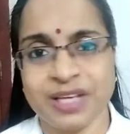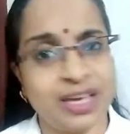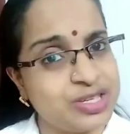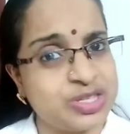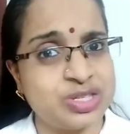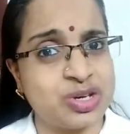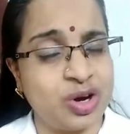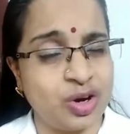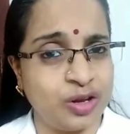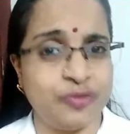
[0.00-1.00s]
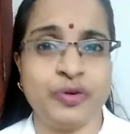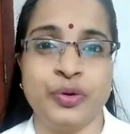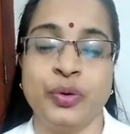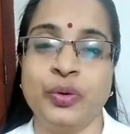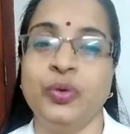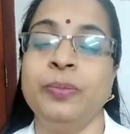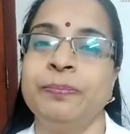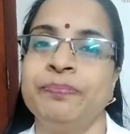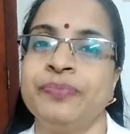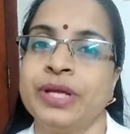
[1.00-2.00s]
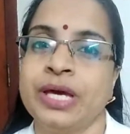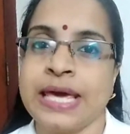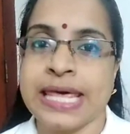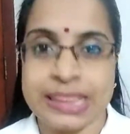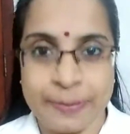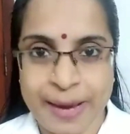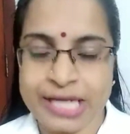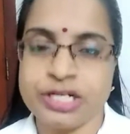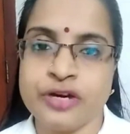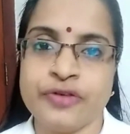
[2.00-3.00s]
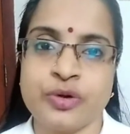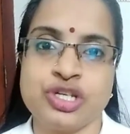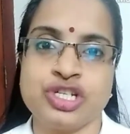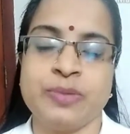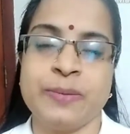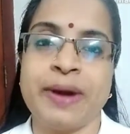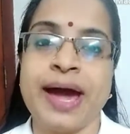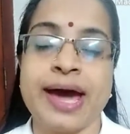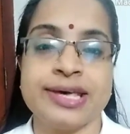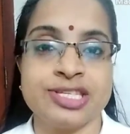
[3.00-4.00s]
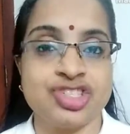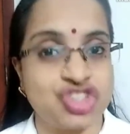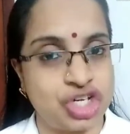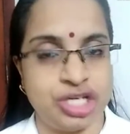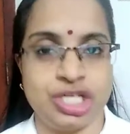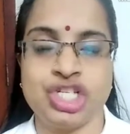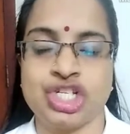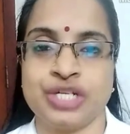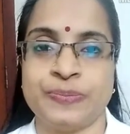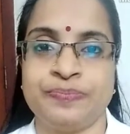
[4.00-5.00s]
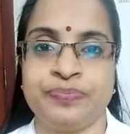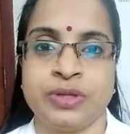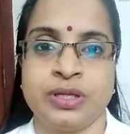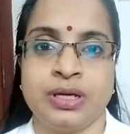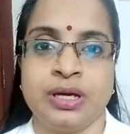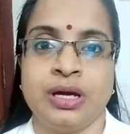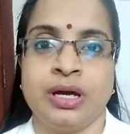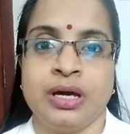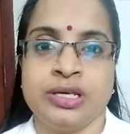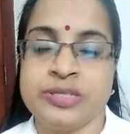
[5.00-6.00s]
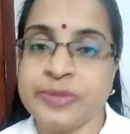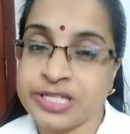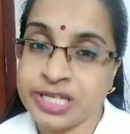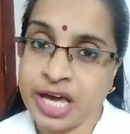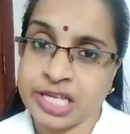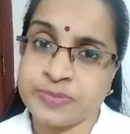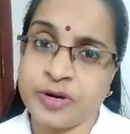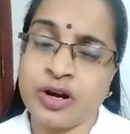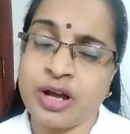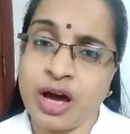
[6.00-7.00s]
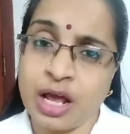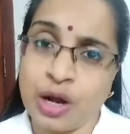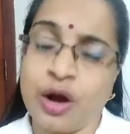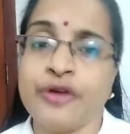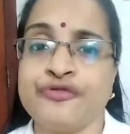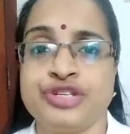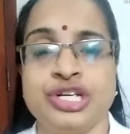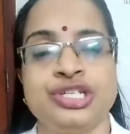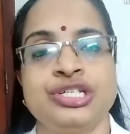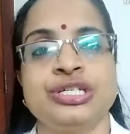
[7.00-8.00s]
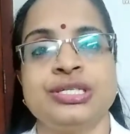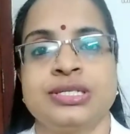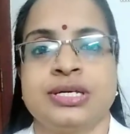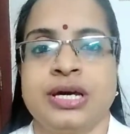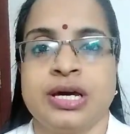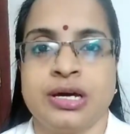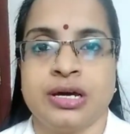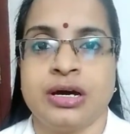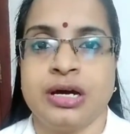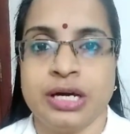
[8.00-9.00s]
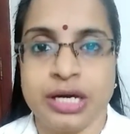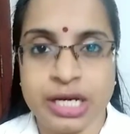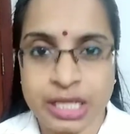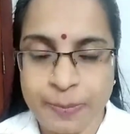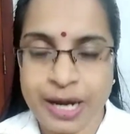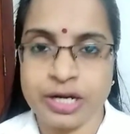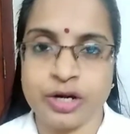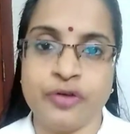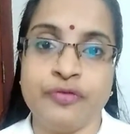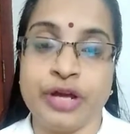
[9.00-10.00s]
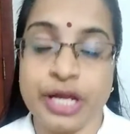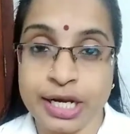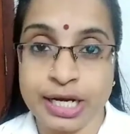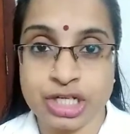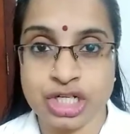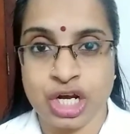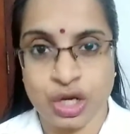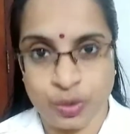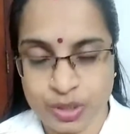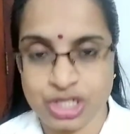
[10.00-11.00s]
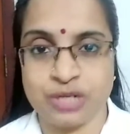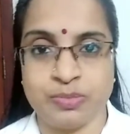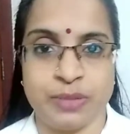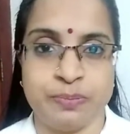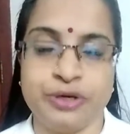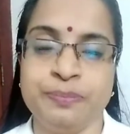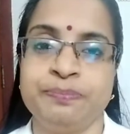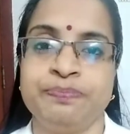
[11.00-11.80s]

As all of you know, the pattern of the question paper has changed. CBSE has brought a lot of changes in the pattern of English question paper.